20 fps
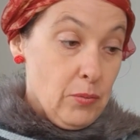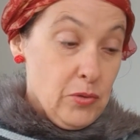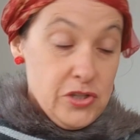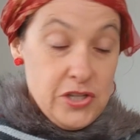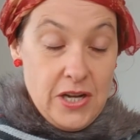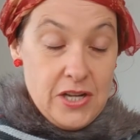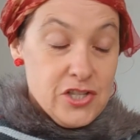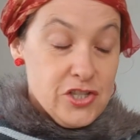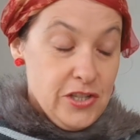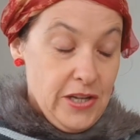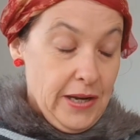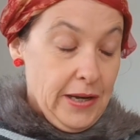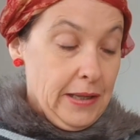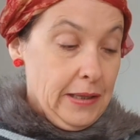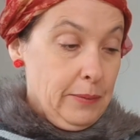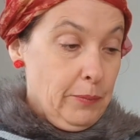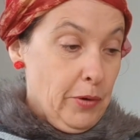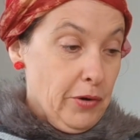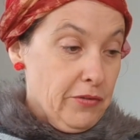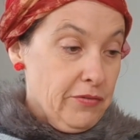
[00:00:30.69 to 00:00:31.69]
which are
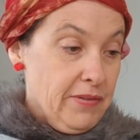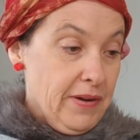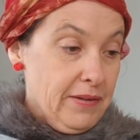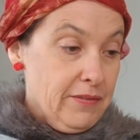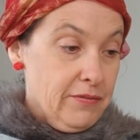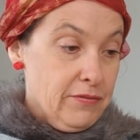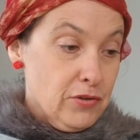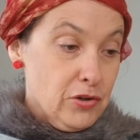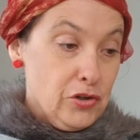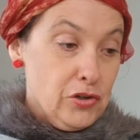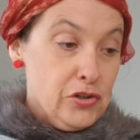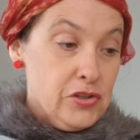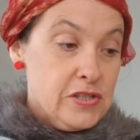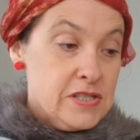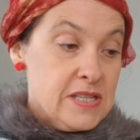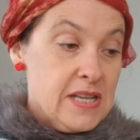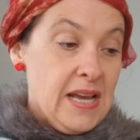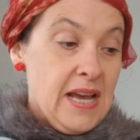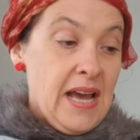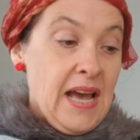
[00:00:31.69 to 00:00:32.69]
genetically modified foods